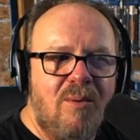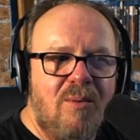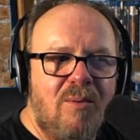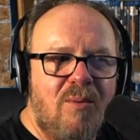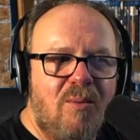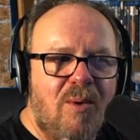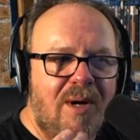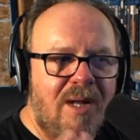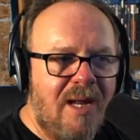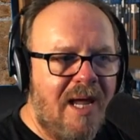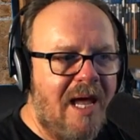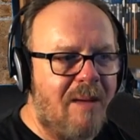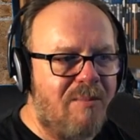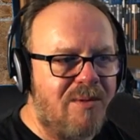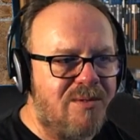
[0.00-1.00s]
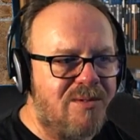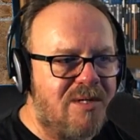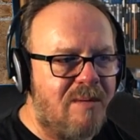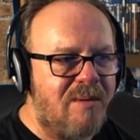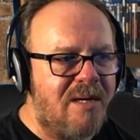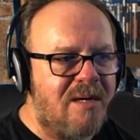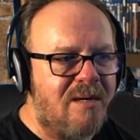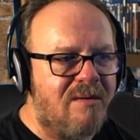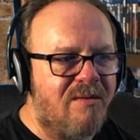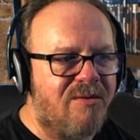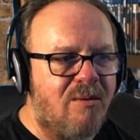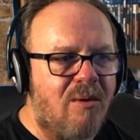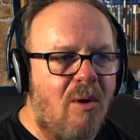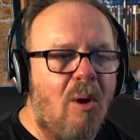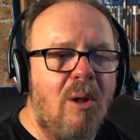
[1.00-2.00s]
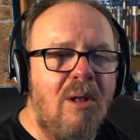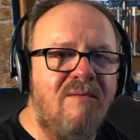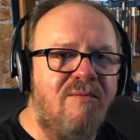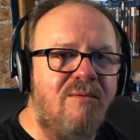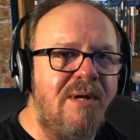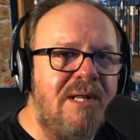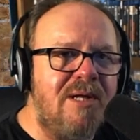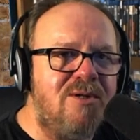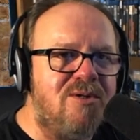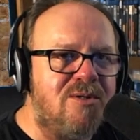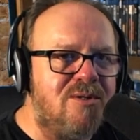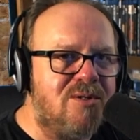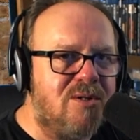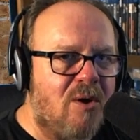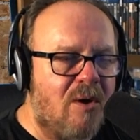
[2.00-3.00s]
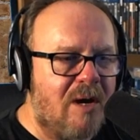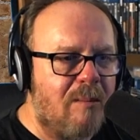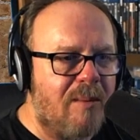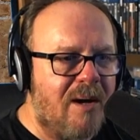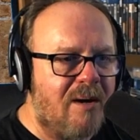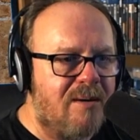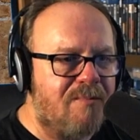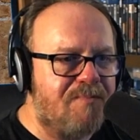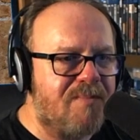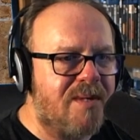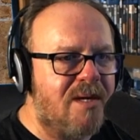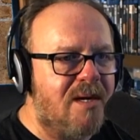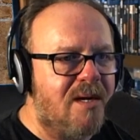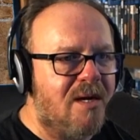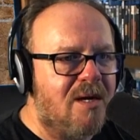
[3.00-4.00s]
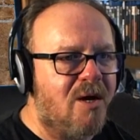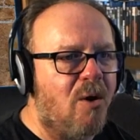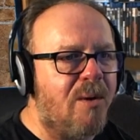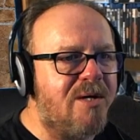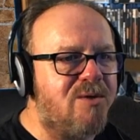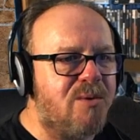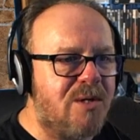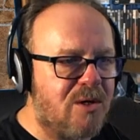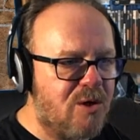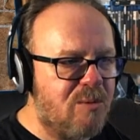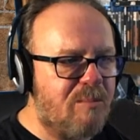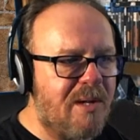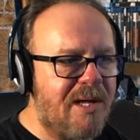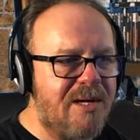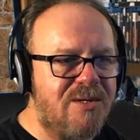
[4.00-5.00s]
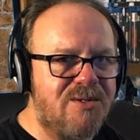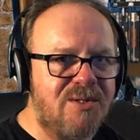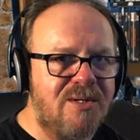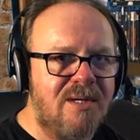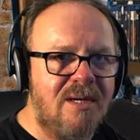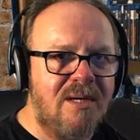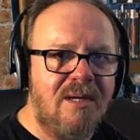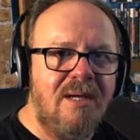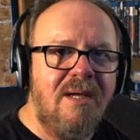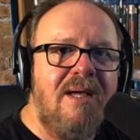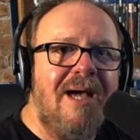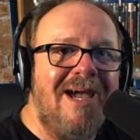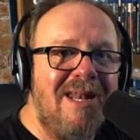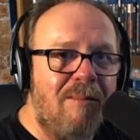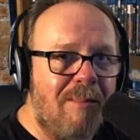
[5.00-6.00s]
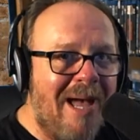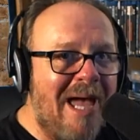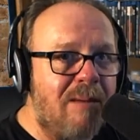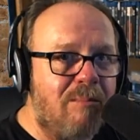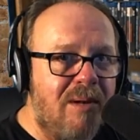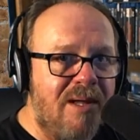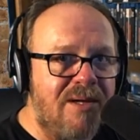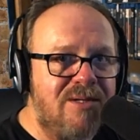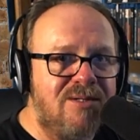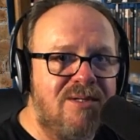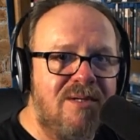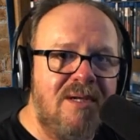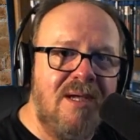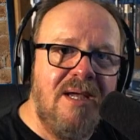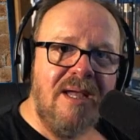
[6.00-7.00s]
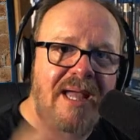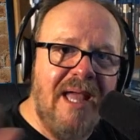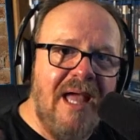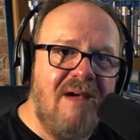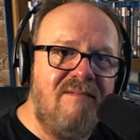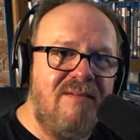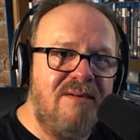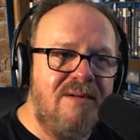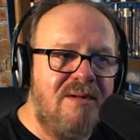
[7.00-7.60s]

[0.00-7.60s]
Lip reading: What happens? I mean, all of religions talk about going to a good place and a bad place, heaven